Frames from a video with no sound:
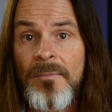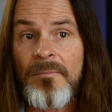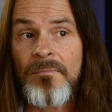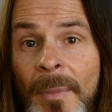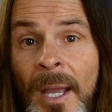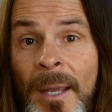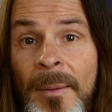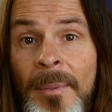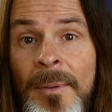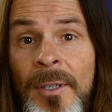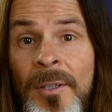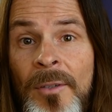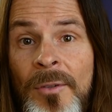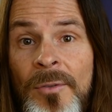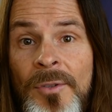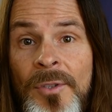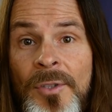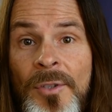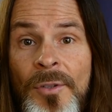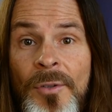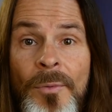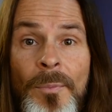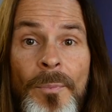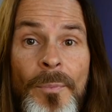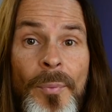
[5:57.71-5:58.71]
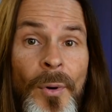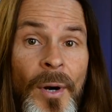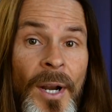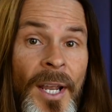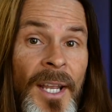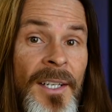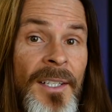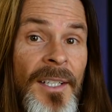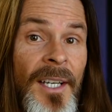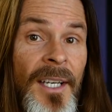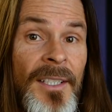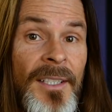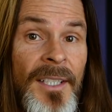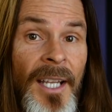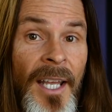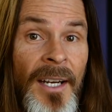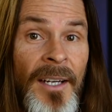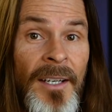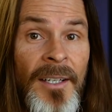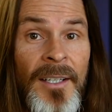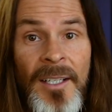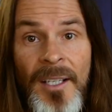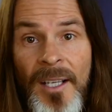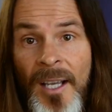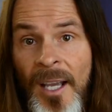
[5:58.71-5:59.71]
Maybe you do brand
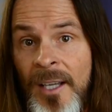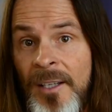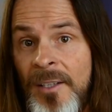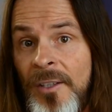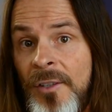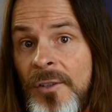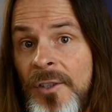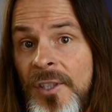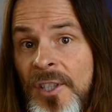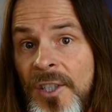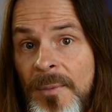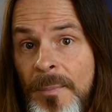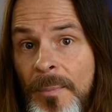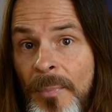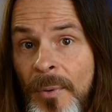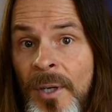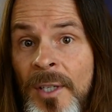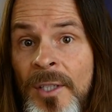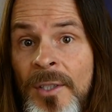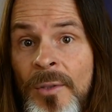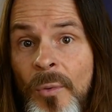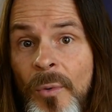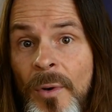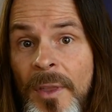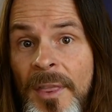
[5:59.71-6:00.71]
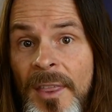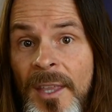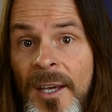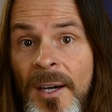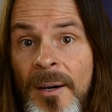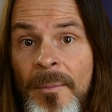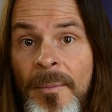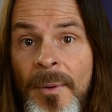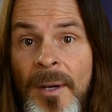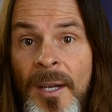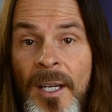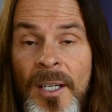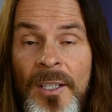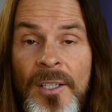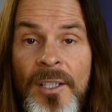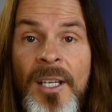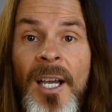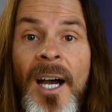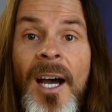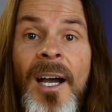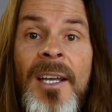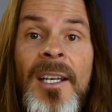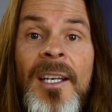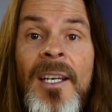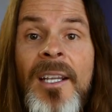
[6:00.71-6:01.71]
identity and you sprint with them,
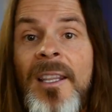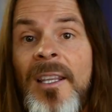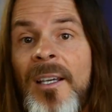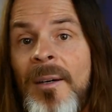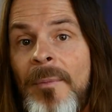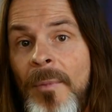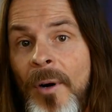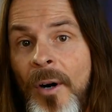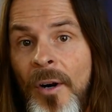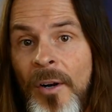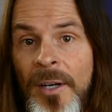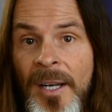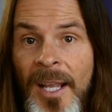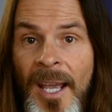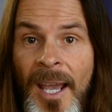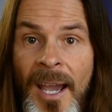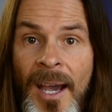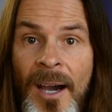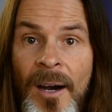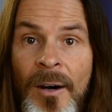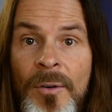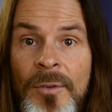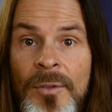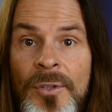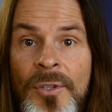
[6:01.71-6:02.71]
guiding them on how